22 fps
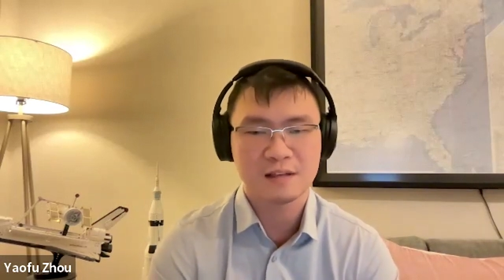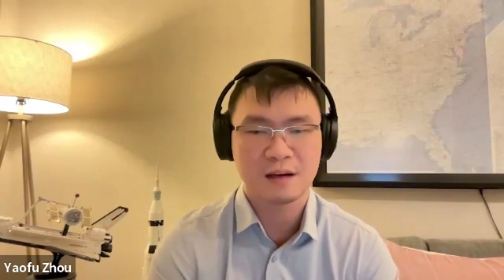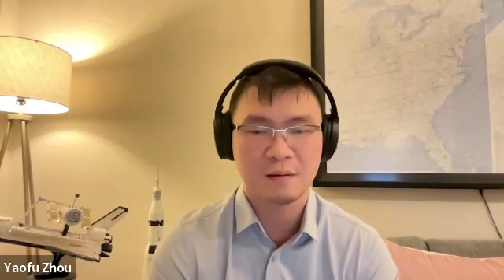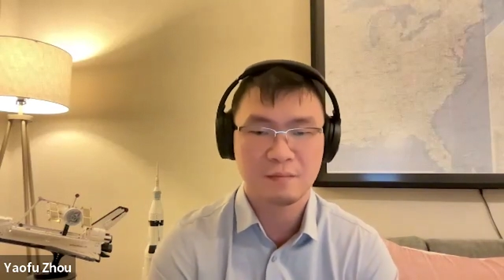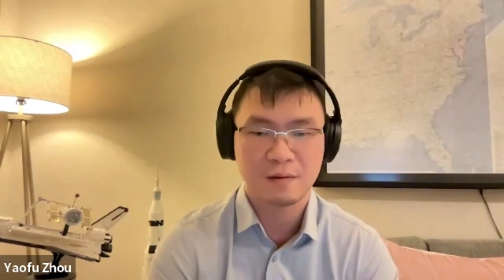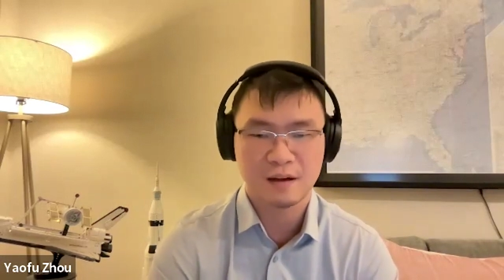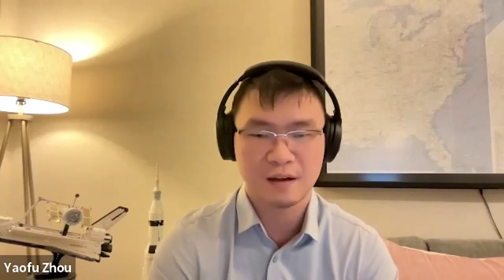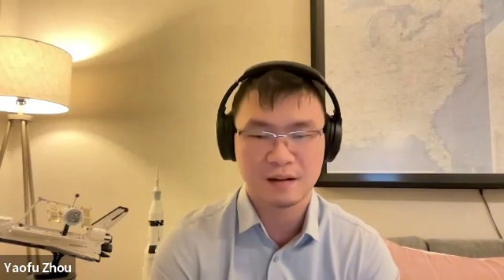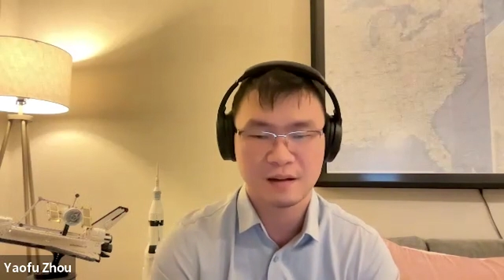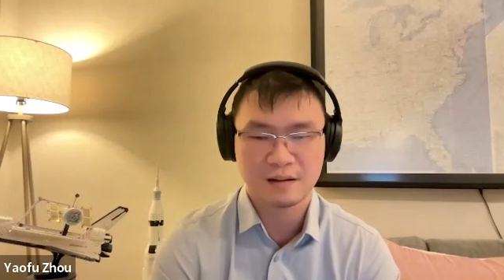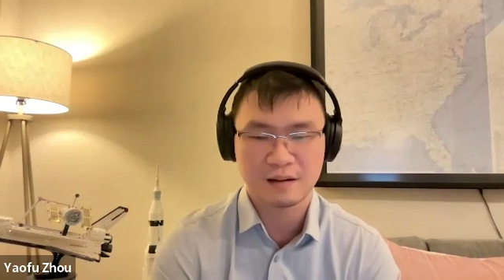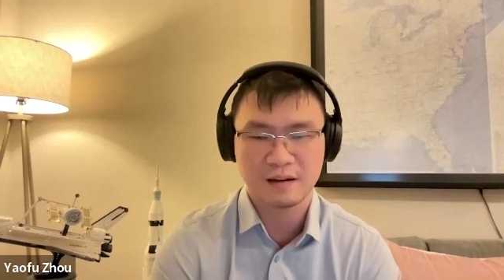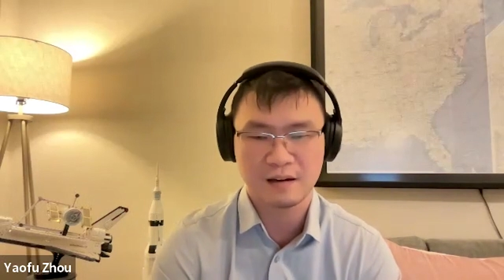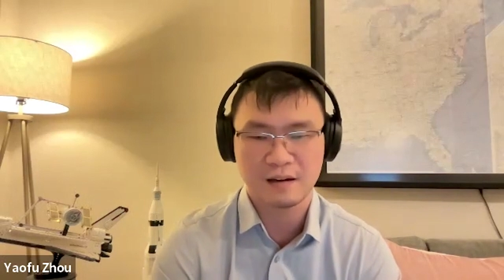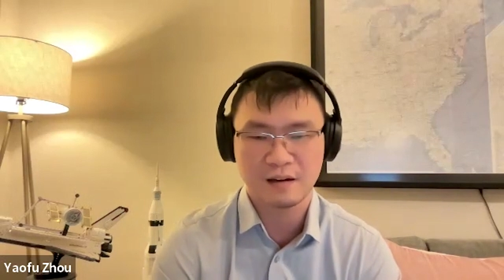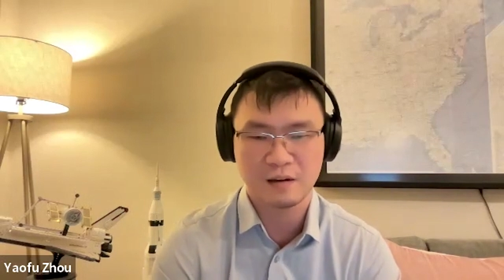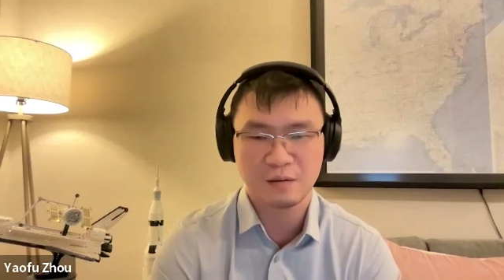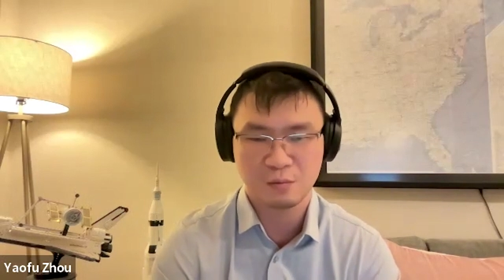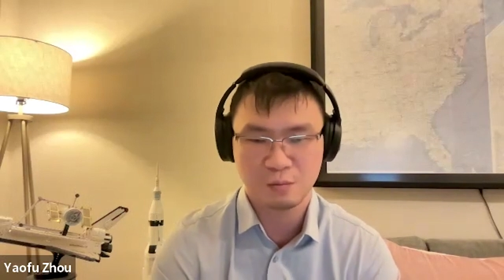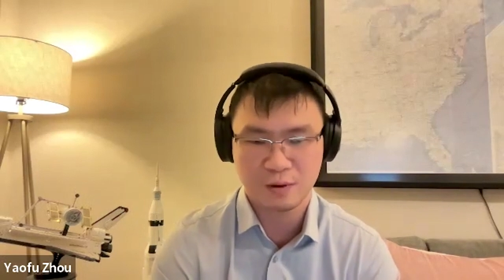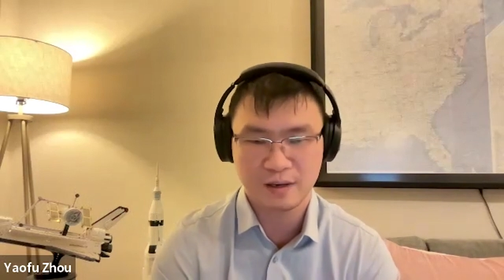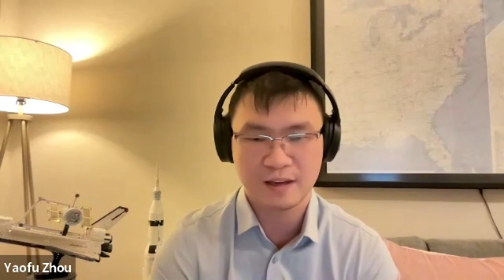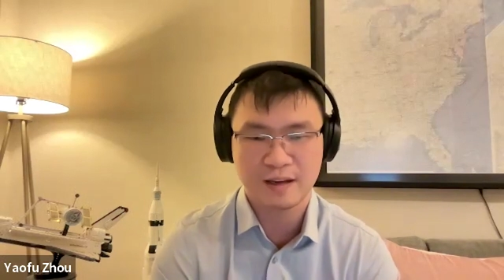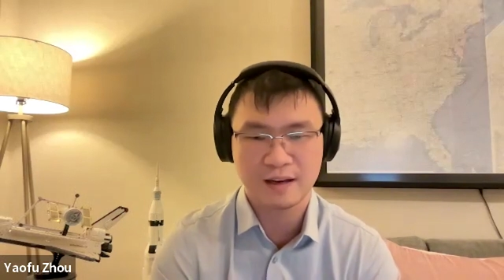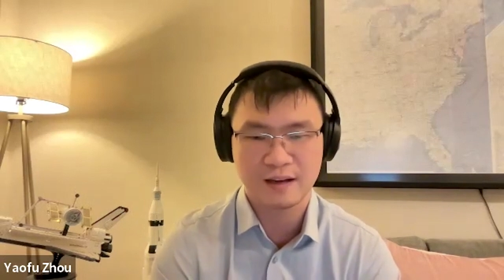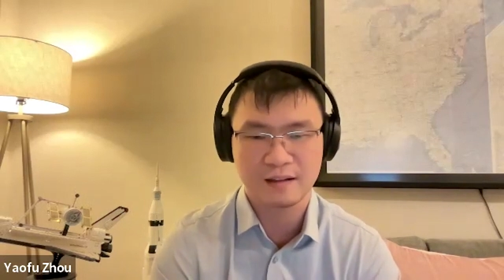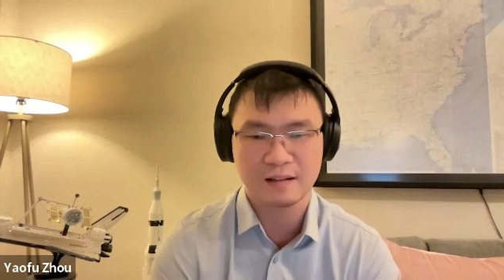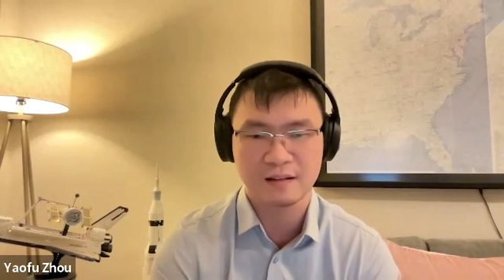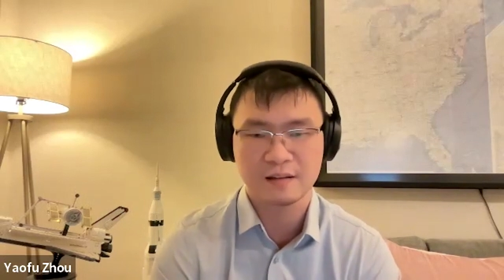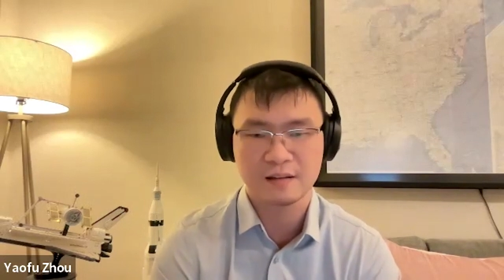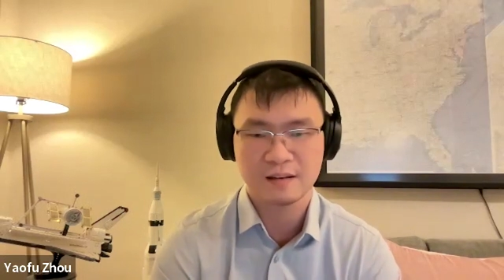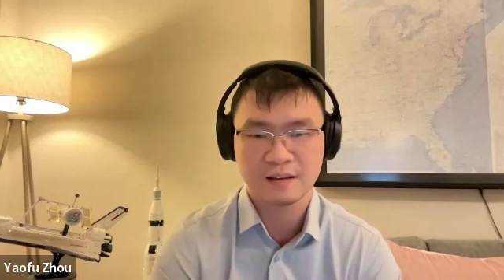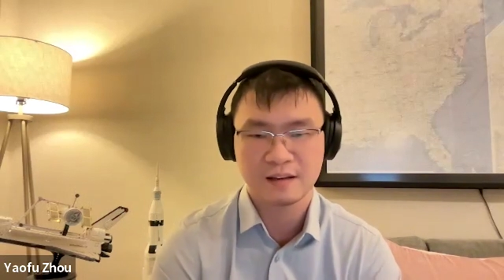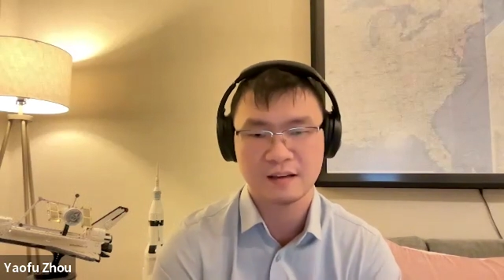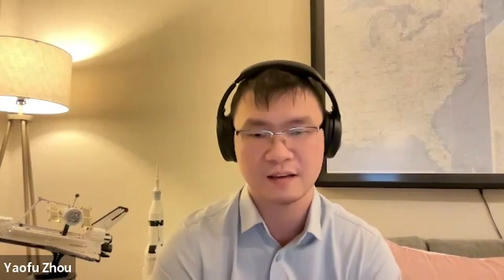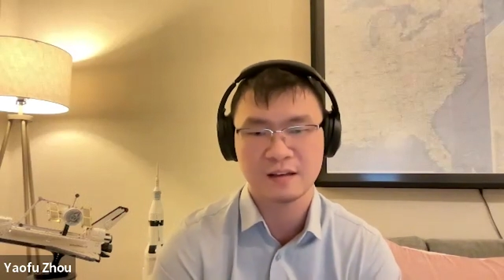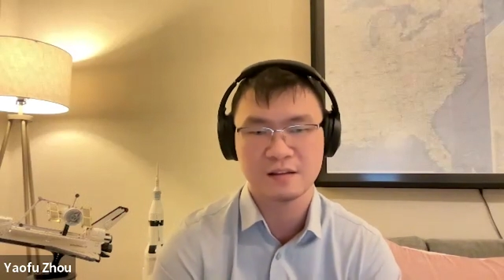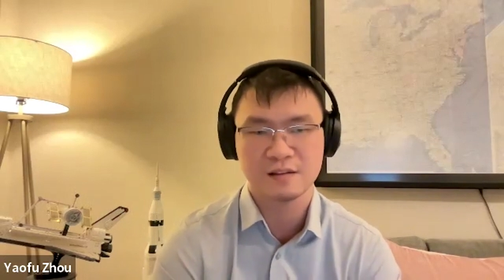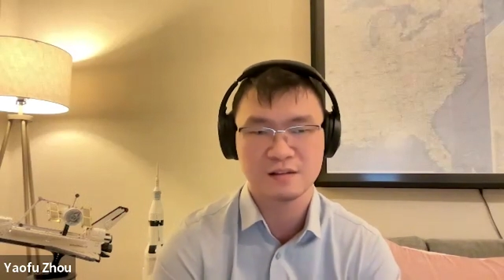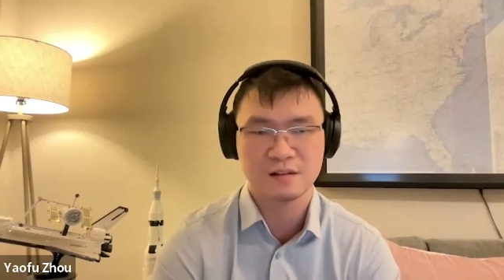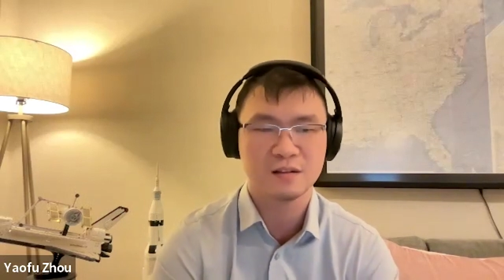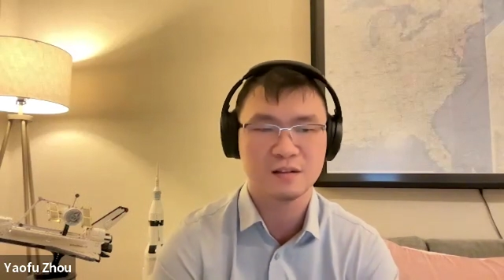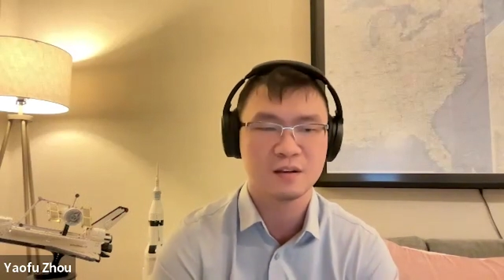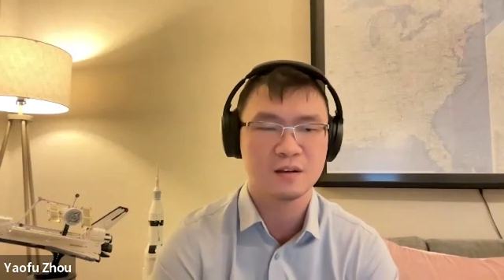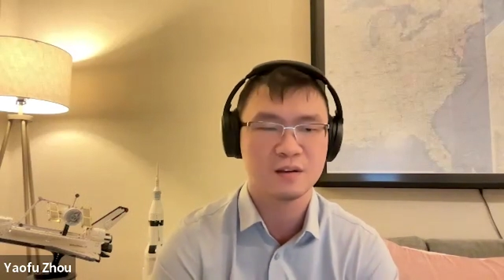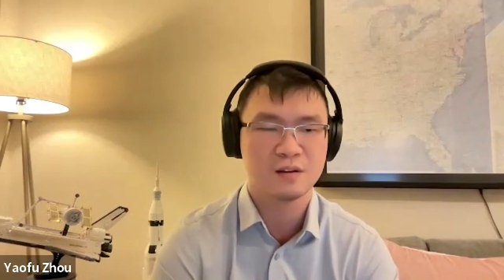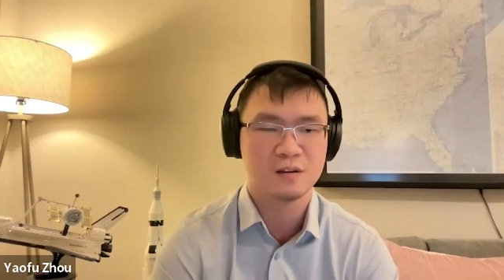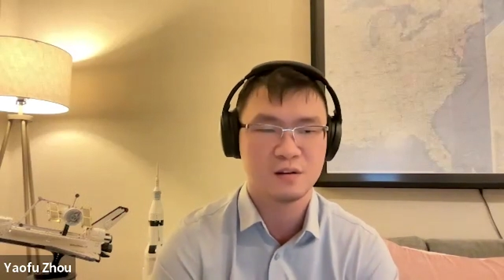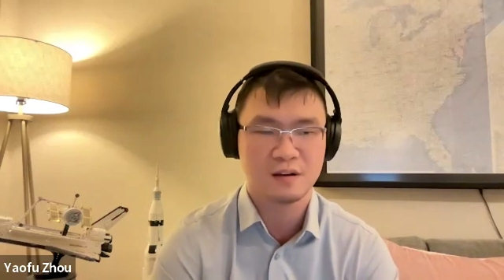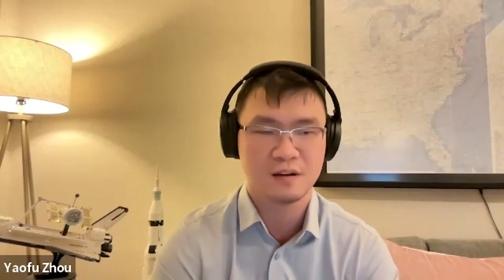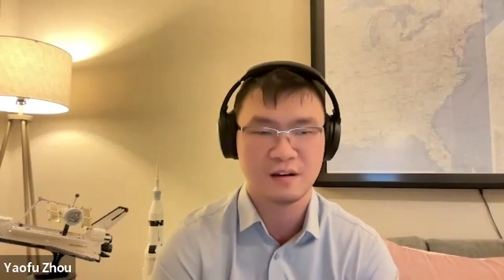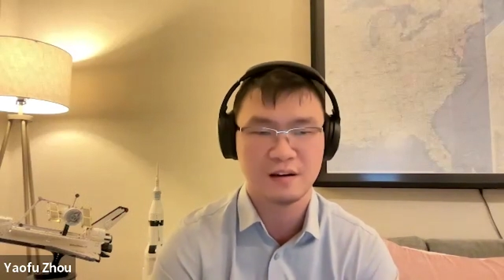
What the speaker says: something we can consider.